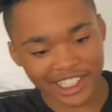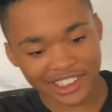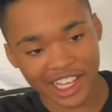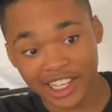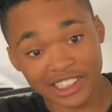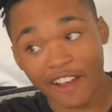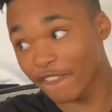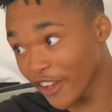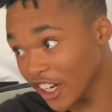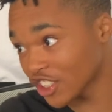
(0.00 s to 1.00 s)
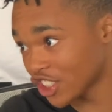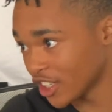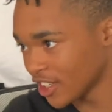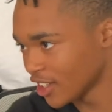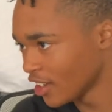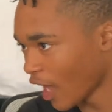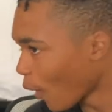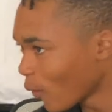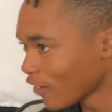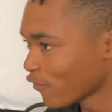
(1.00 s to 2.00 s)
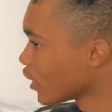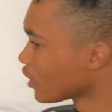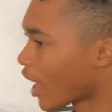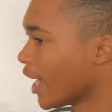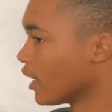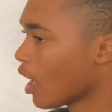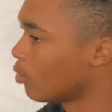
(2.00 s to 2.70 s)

inside because I finished it. I wasn't finna like, I